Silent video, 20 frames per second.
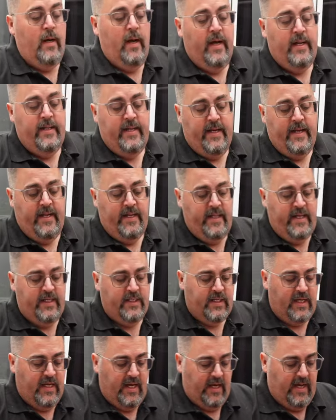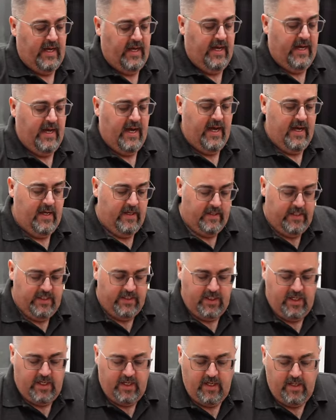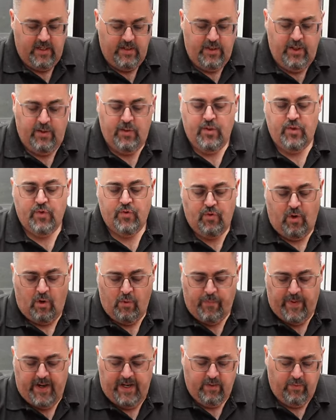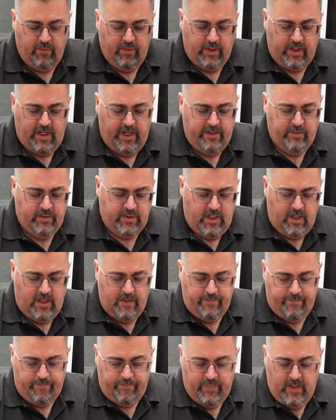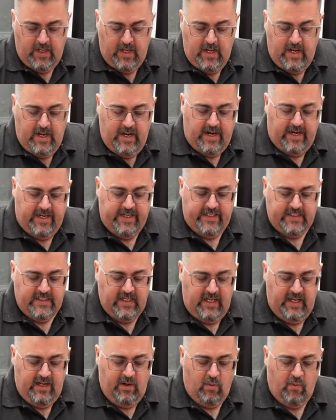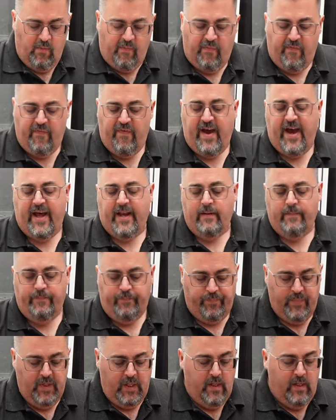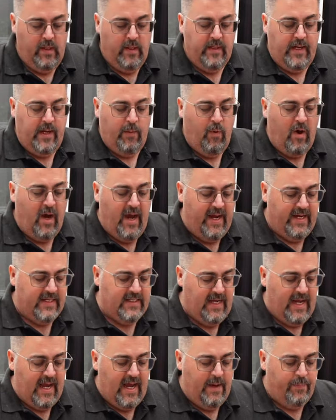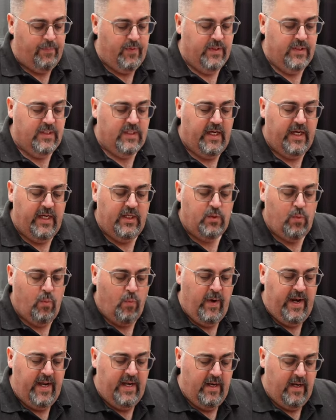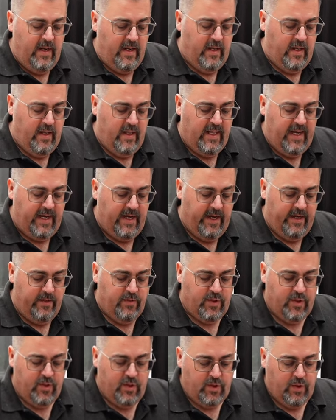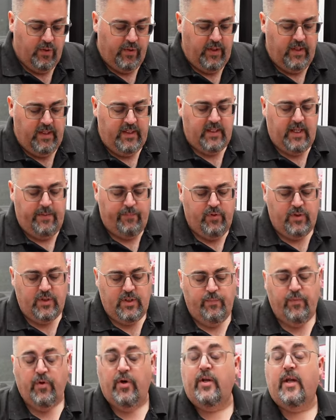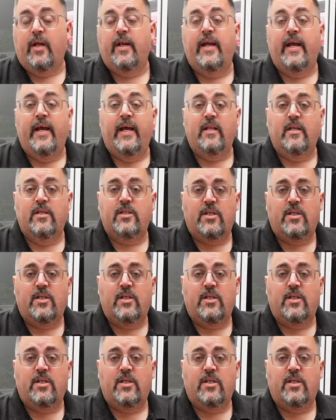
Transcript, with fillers: and then in this kit here there's a new control panel that goes on and there's a little fan now what actually happens is when they go to the toilet they push the button on here that